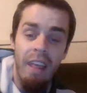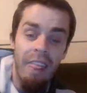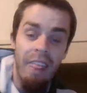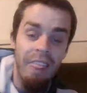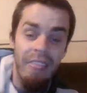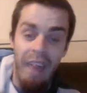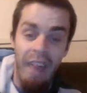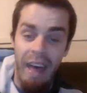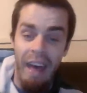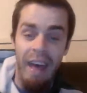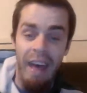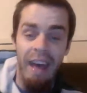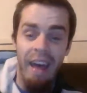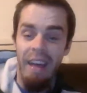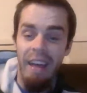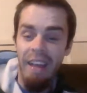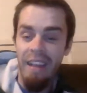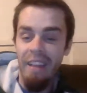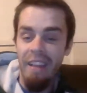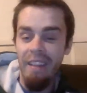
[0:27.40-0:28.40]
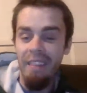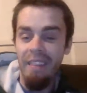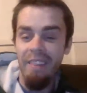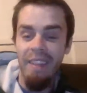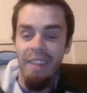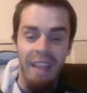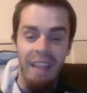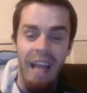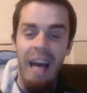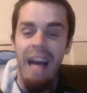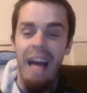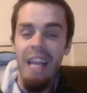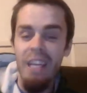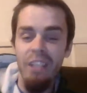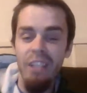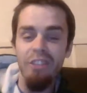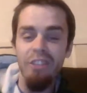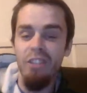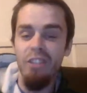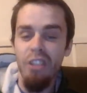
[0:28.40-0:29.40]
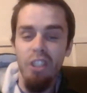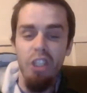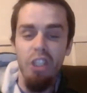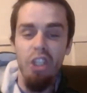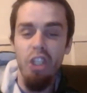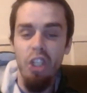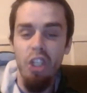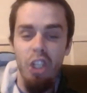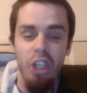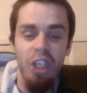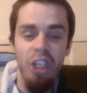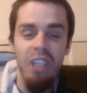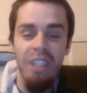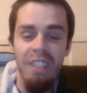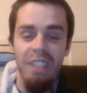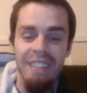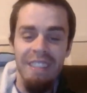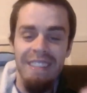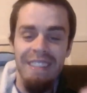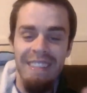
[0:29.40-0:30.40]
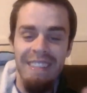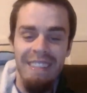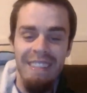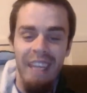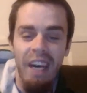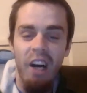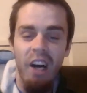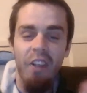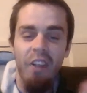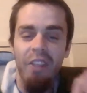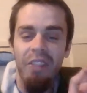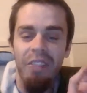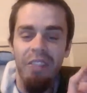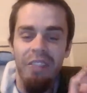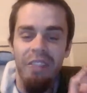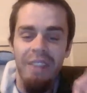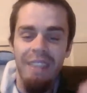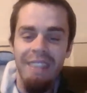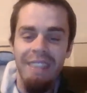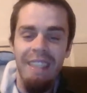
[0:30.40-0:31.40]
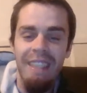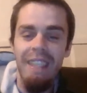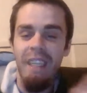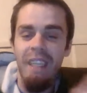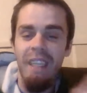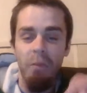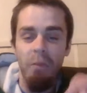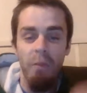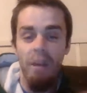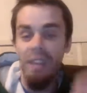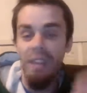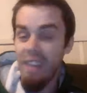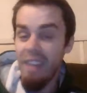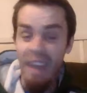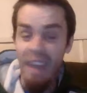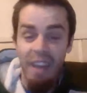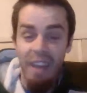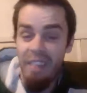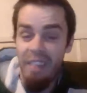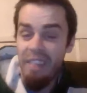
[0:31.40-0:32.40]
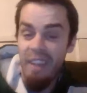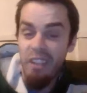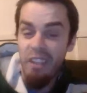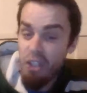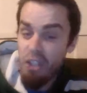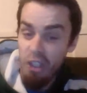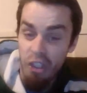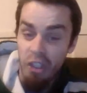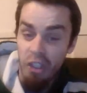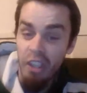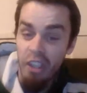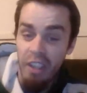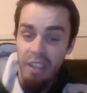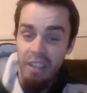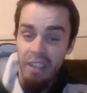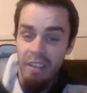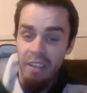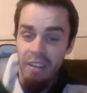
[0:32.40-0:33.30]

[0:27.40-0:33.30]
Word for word: that the Lions should sell the team. Yeah, they should.